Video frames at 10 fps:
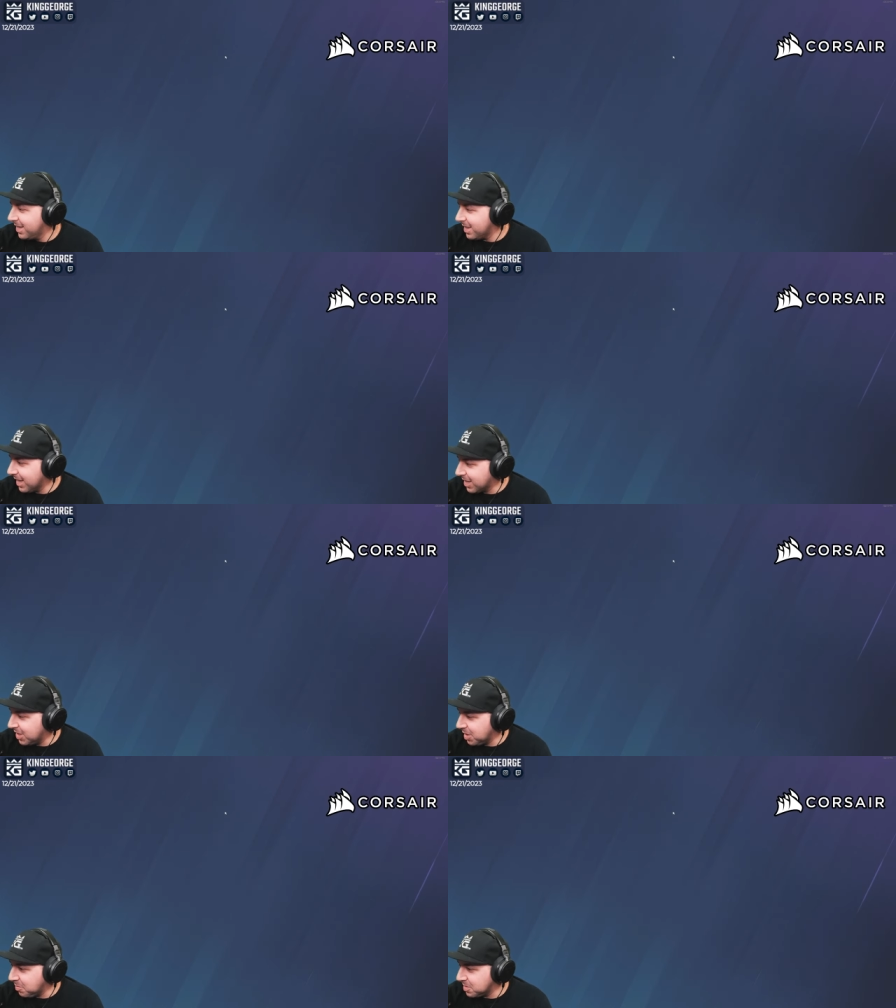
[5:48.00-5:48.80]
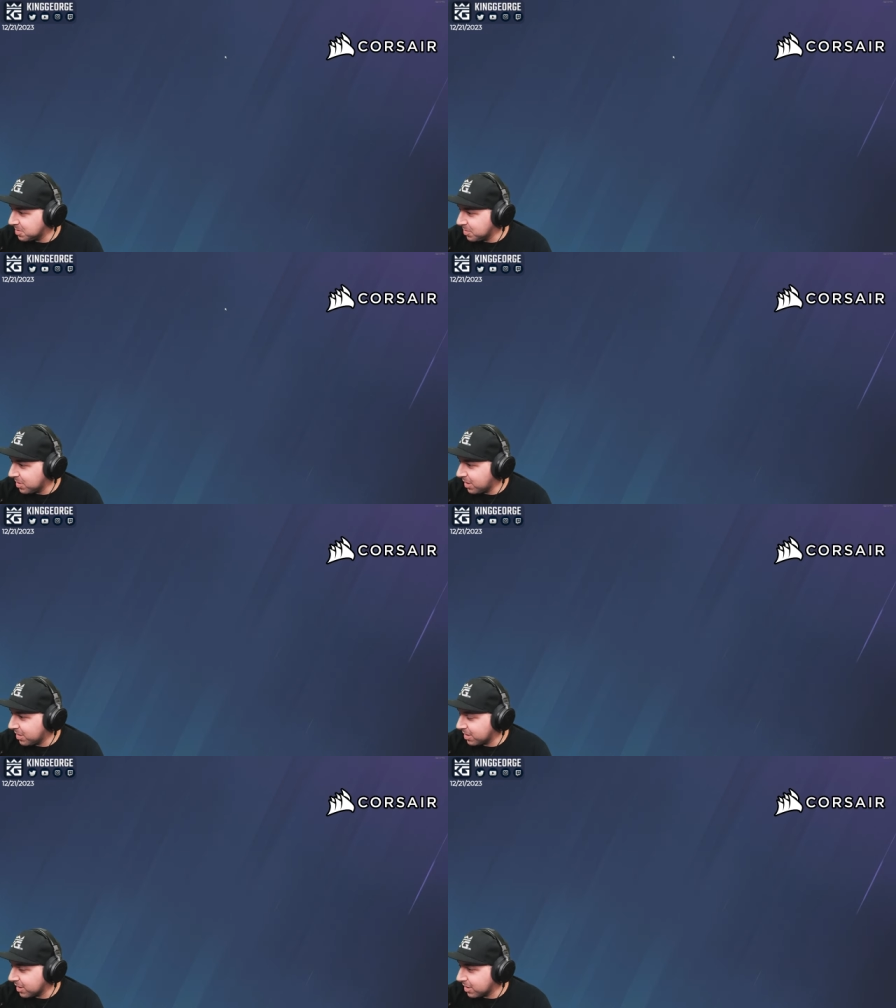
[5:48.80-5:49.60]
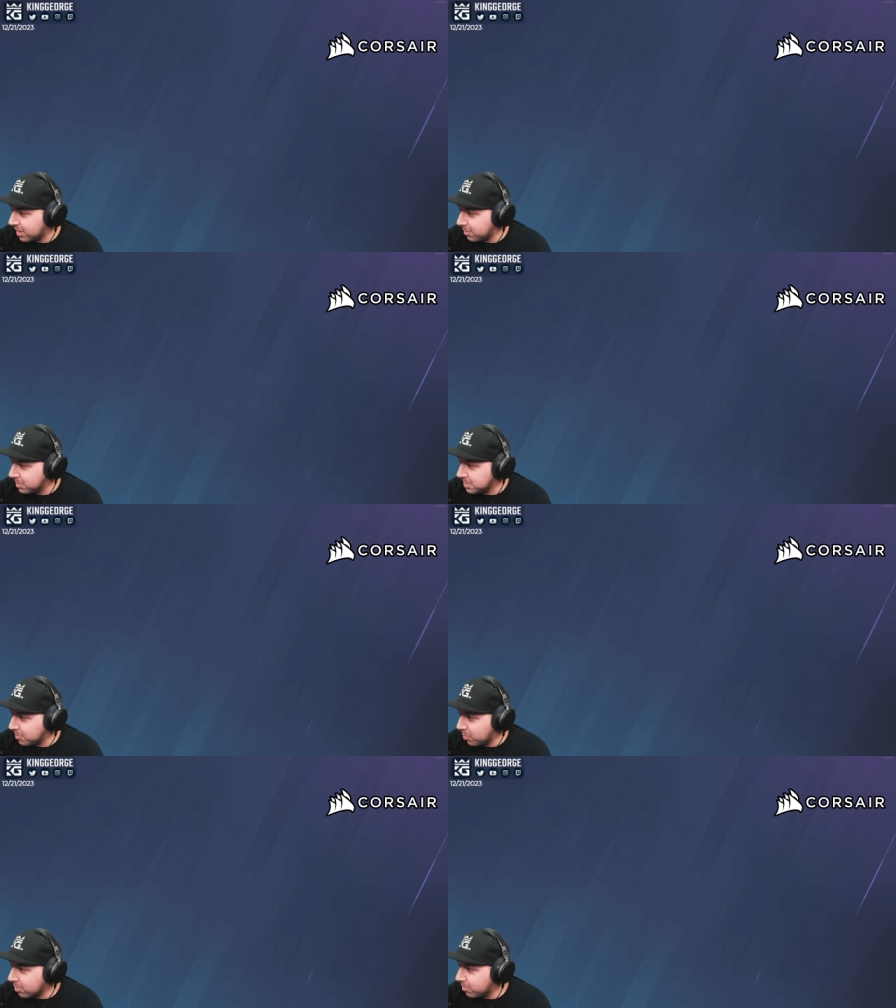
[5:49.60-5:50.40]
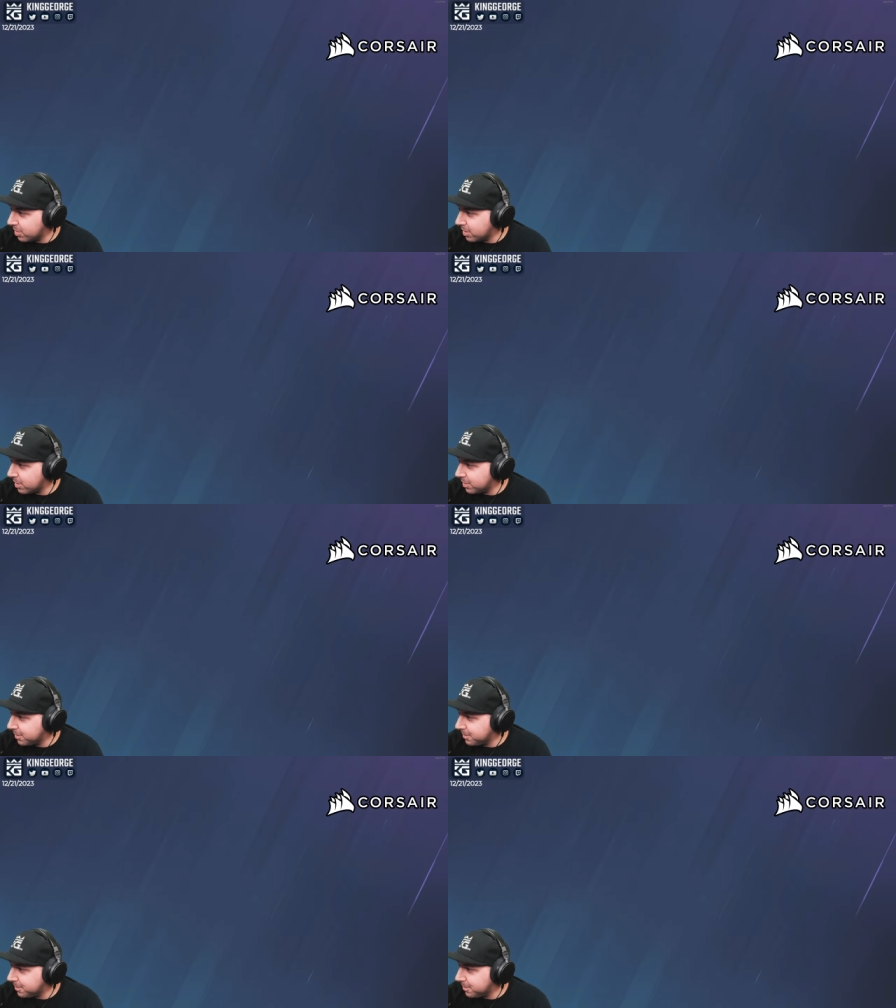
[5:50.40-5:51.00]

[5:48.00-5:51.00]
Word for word: They claim it's more. I think they claim it's more, but